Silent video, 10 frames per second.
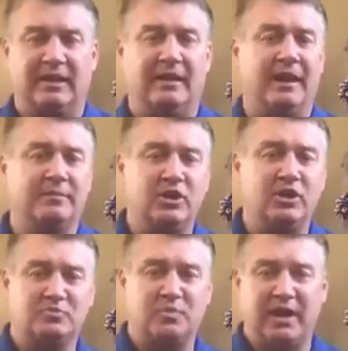And I'm going to
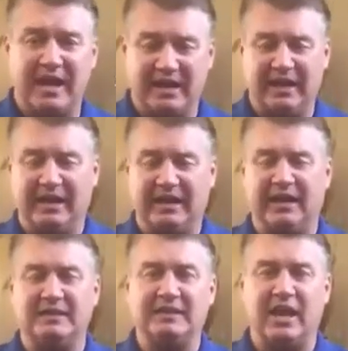use Brianna
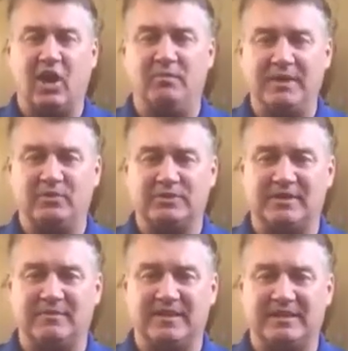again to help me with
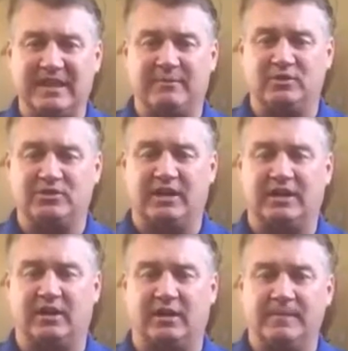some of the demos on
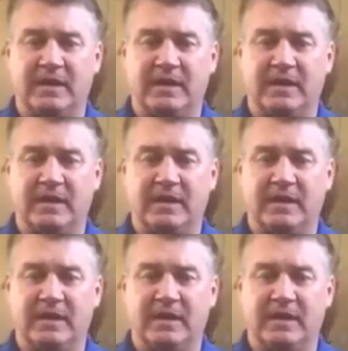here.